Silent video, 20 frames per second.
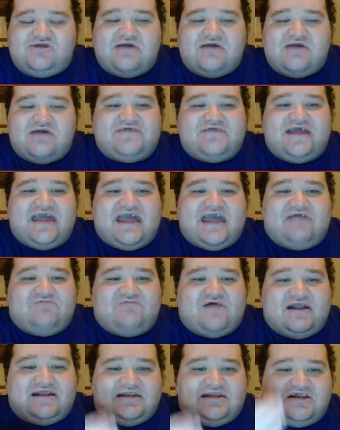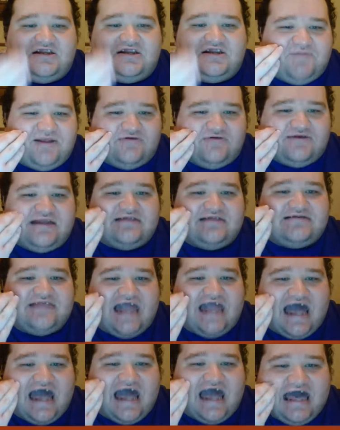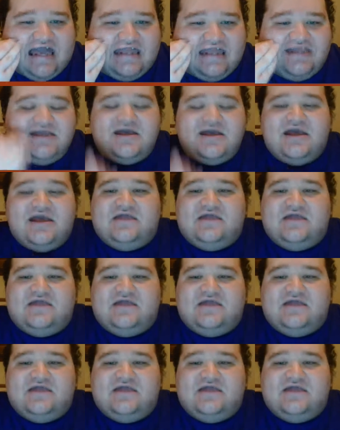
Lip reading: You have to have like an experienced eye.